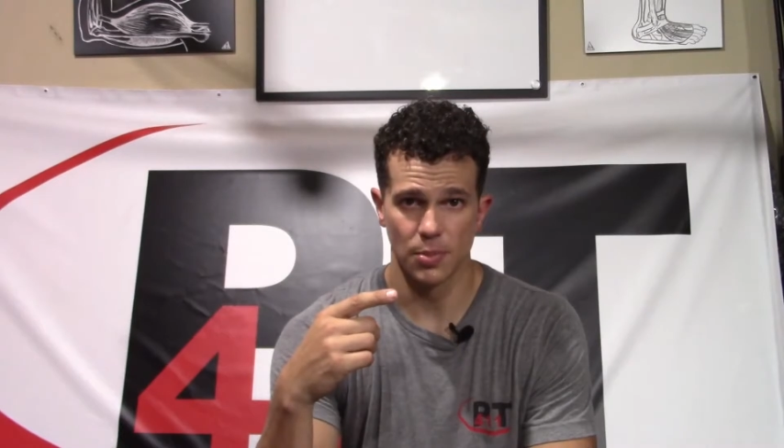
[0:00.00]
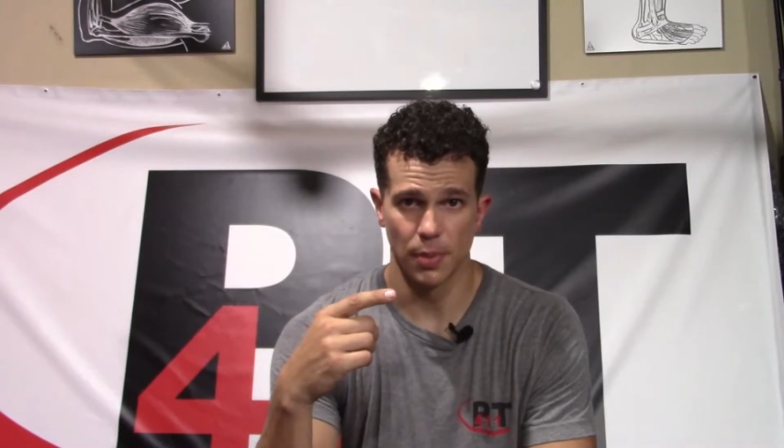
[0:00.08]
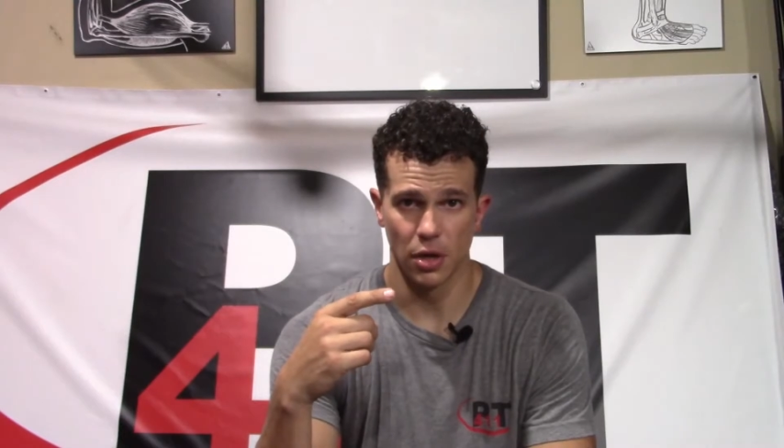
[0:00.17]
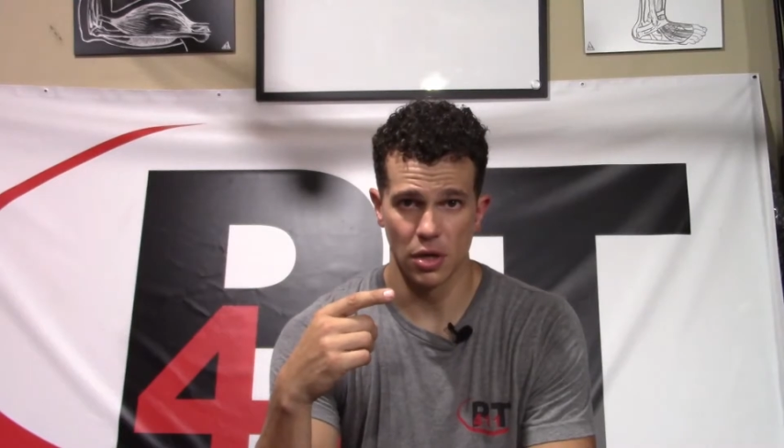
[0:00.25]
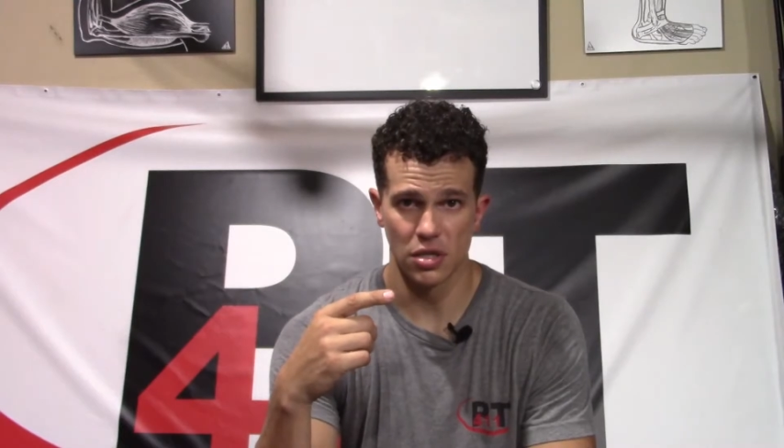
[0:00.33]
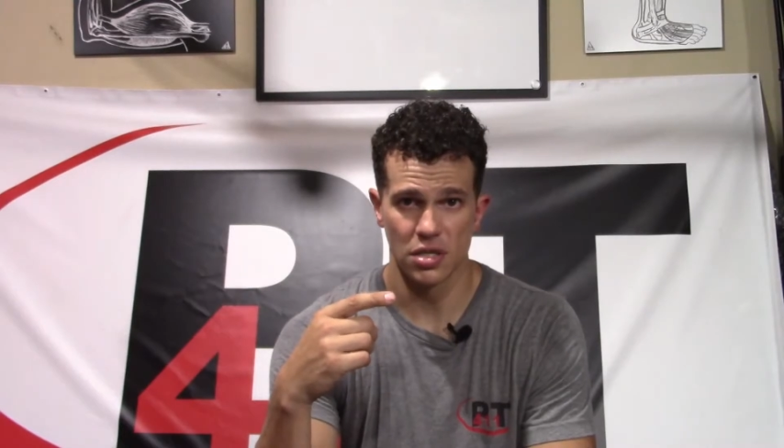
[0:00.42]

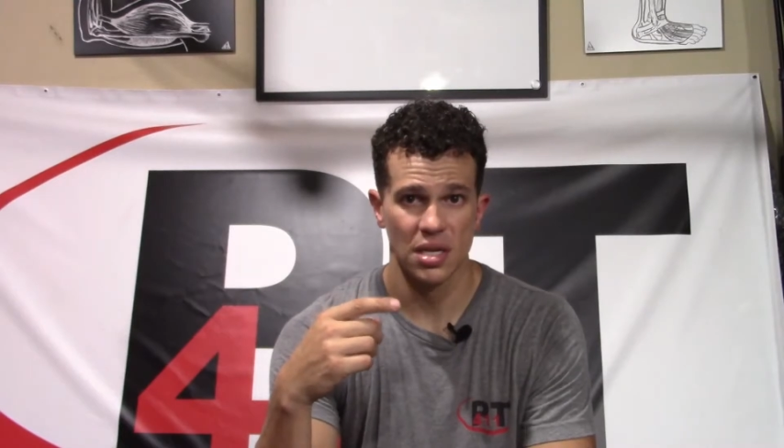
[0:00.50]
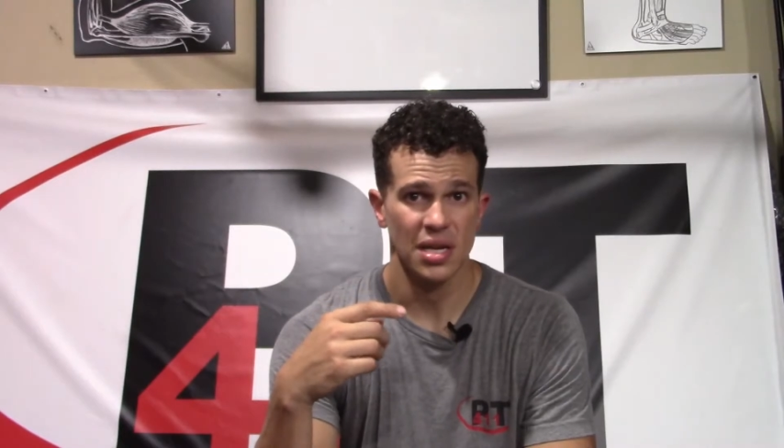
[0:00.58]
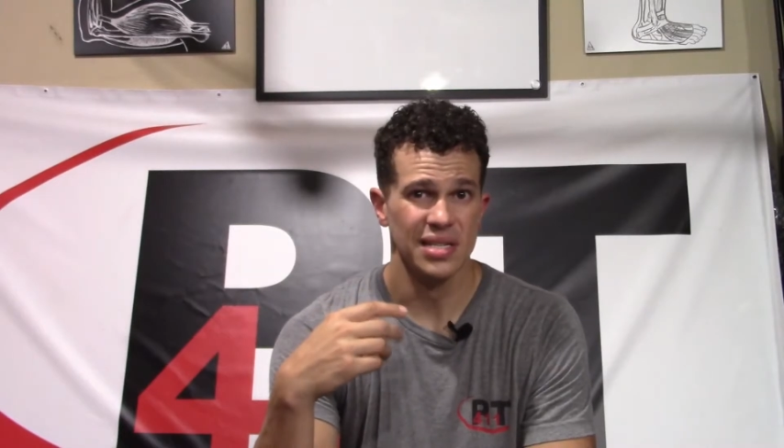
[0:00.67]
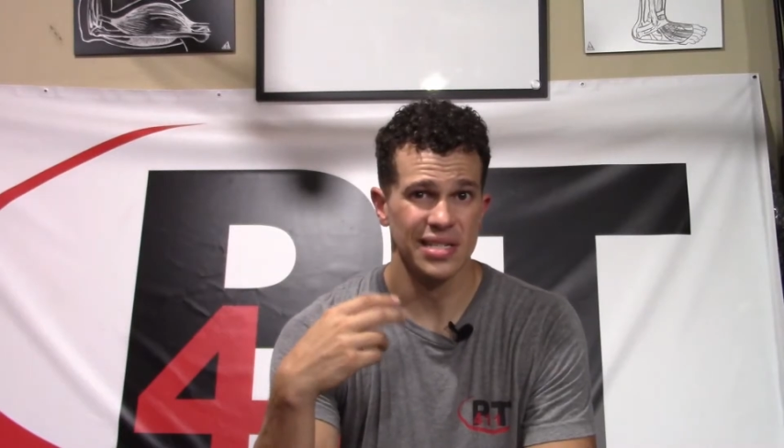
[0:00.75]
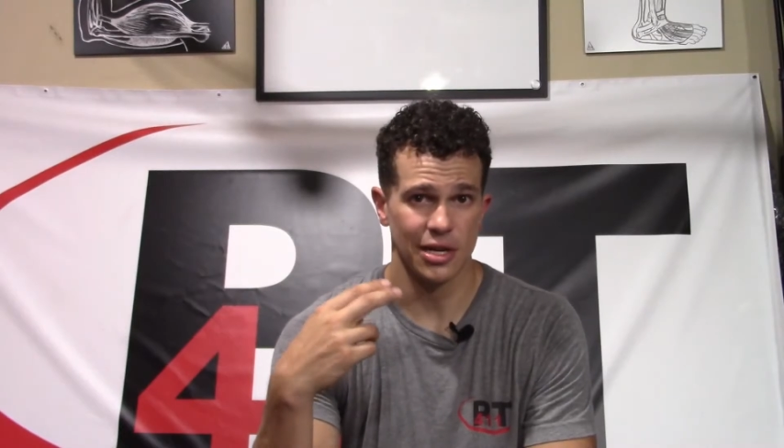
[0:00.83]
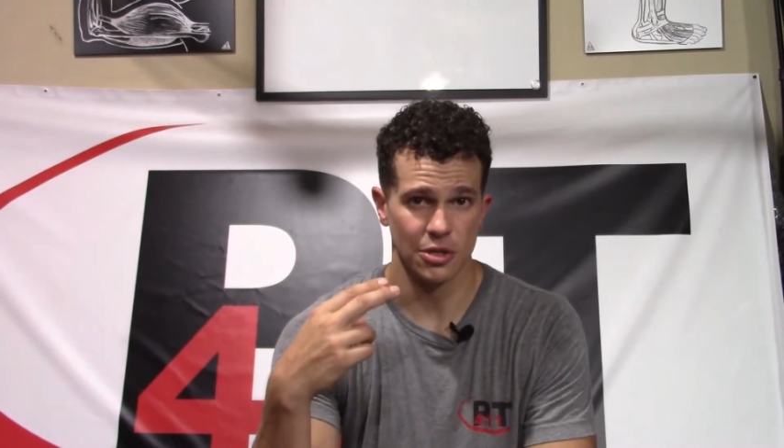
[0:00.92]
spurs,
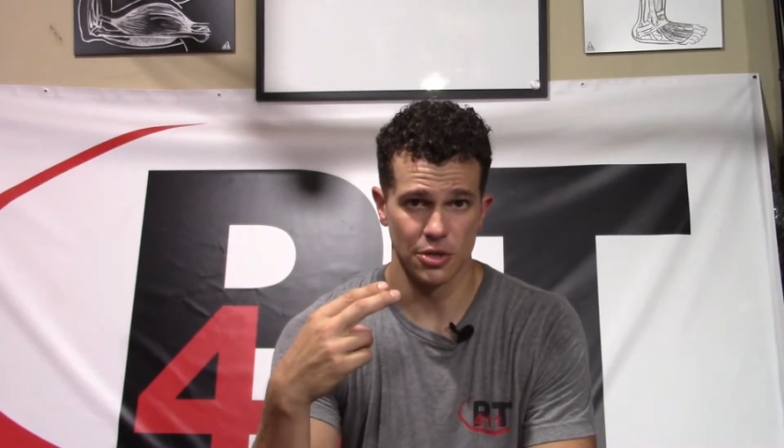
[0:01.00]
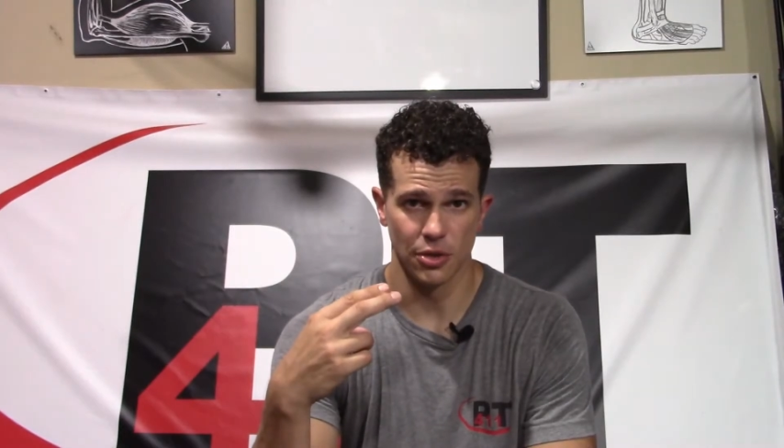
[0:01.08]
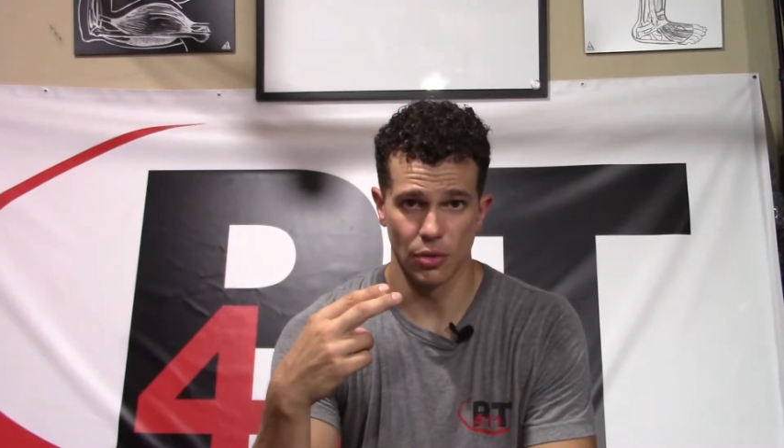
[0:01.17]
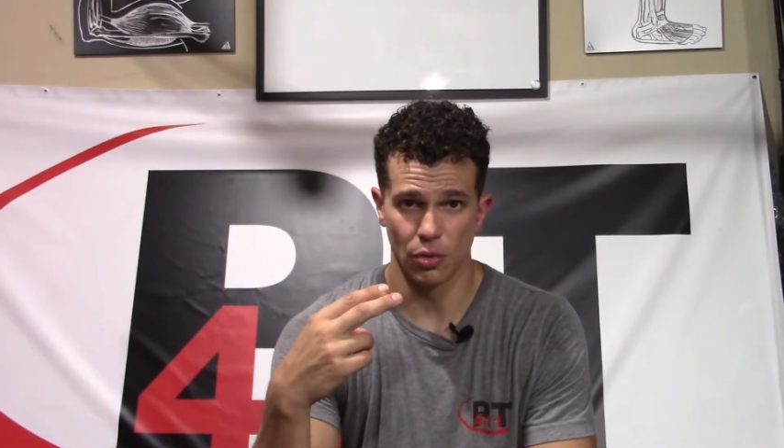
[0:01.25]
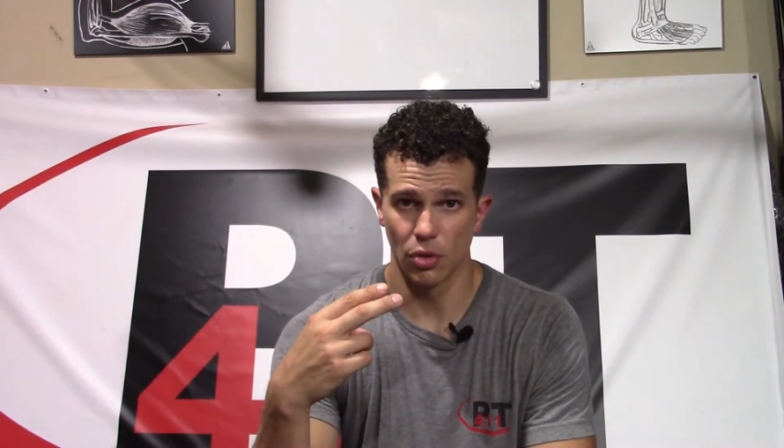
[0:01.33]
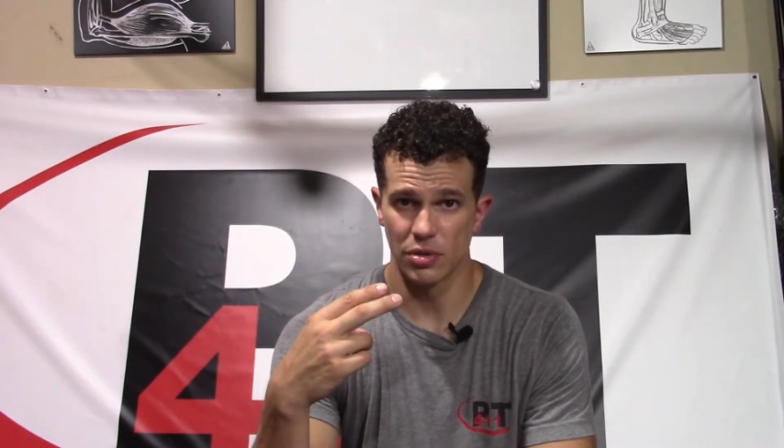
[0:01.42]
tears to
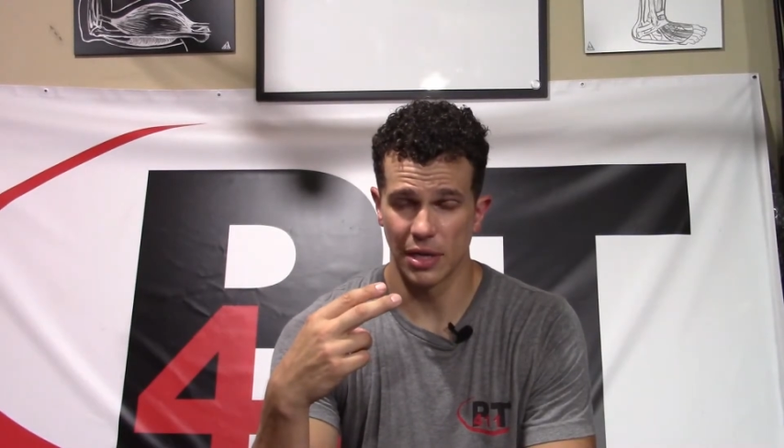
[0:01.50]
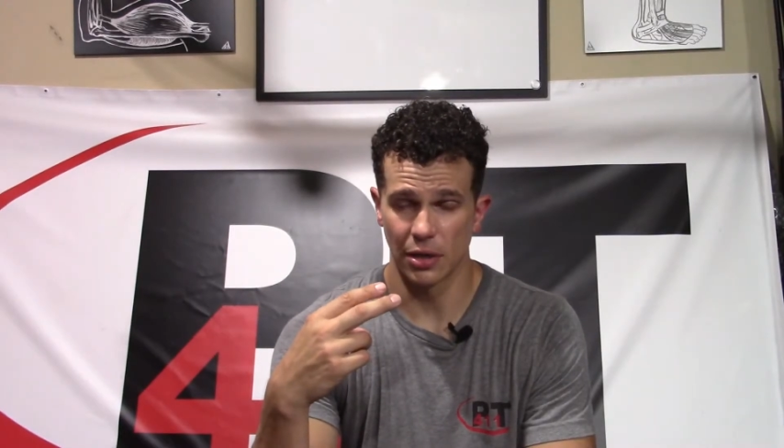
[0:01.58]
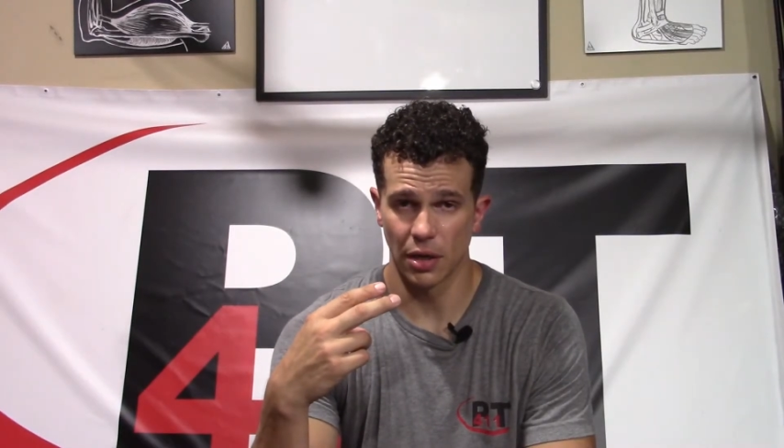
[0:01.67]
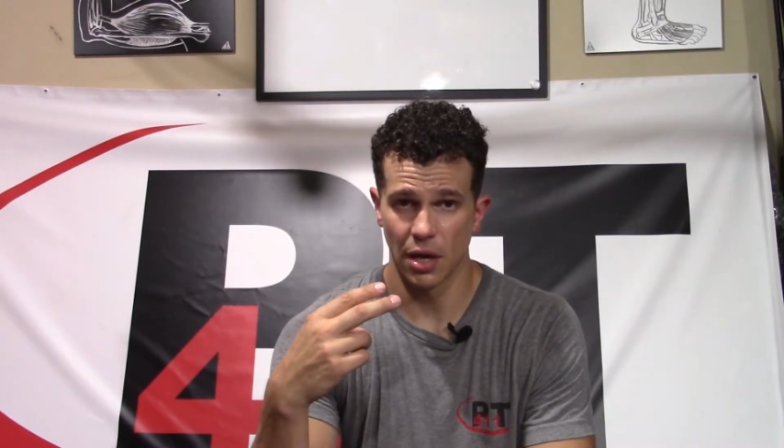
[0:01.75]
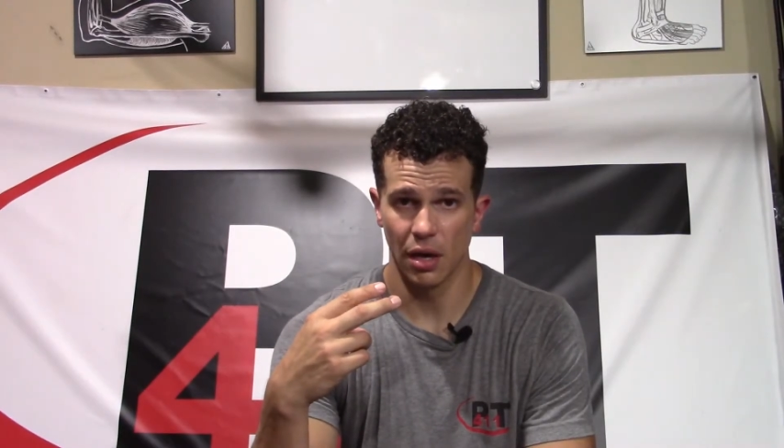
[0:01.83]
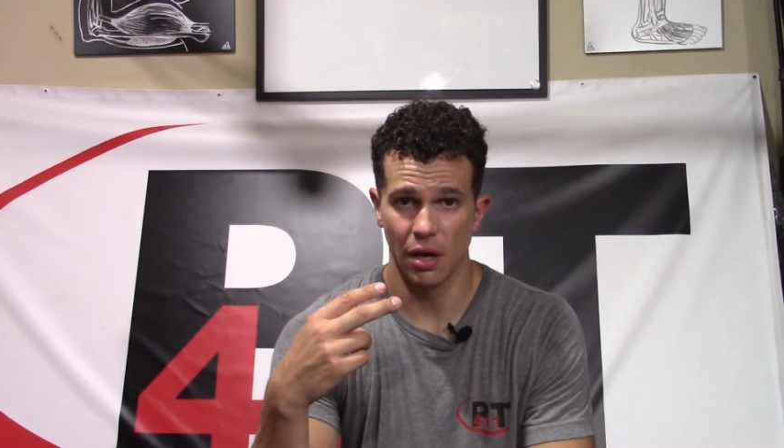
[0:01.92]
the
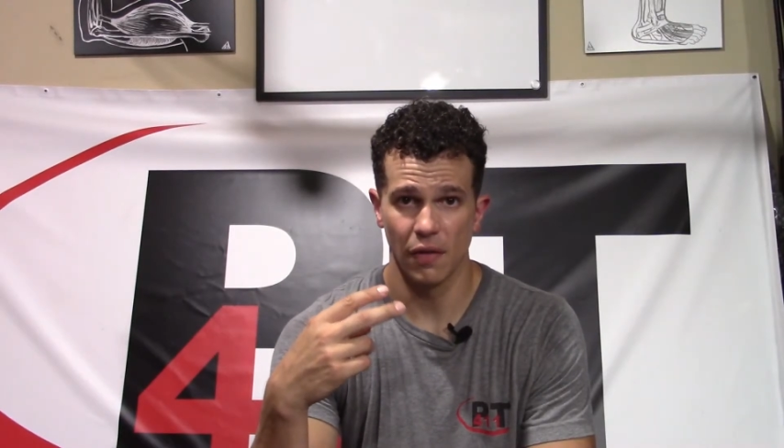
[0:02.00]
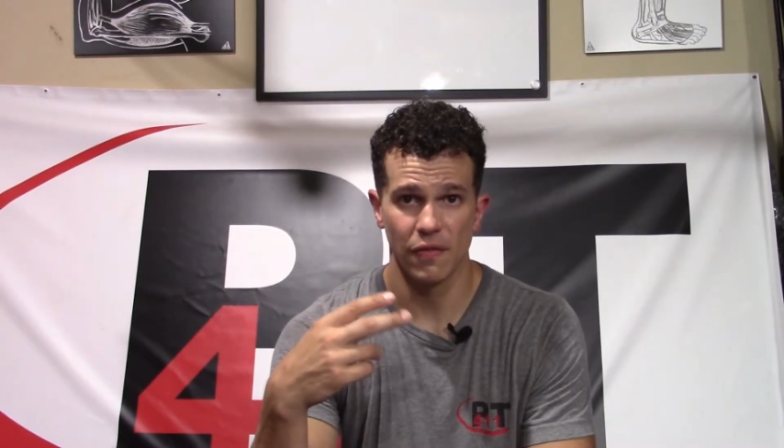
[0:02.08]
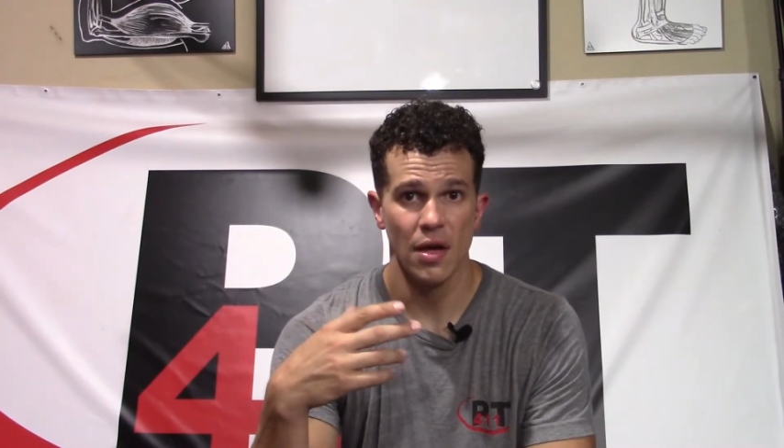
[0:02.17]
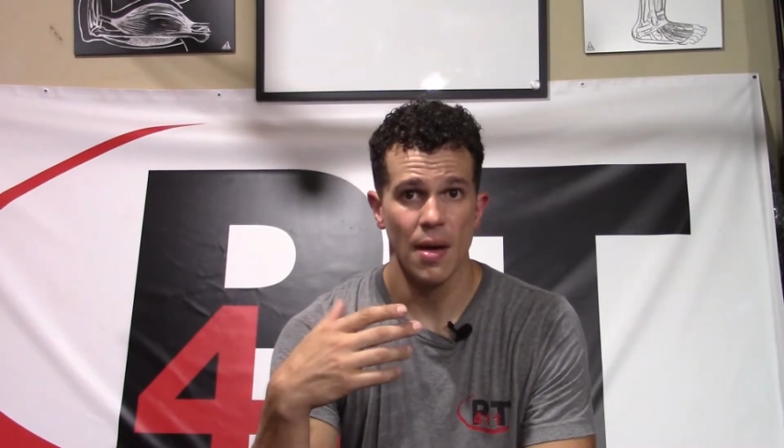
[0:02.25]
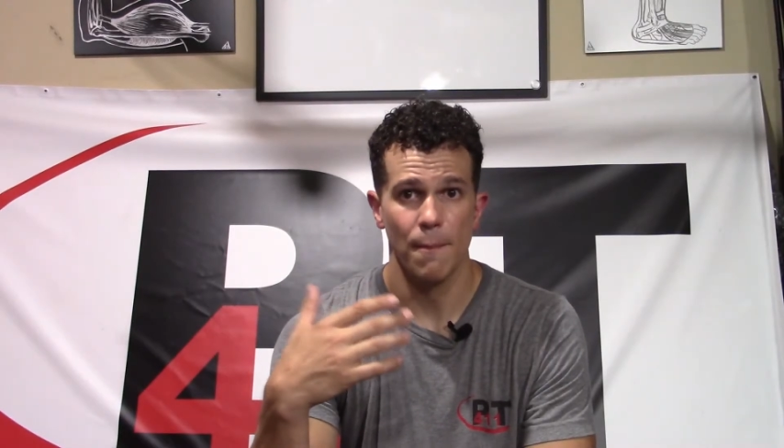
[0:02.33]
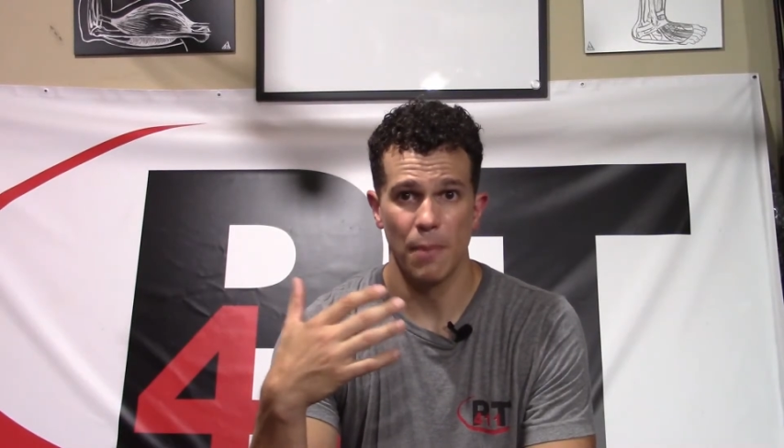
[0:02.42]
rotator cuff,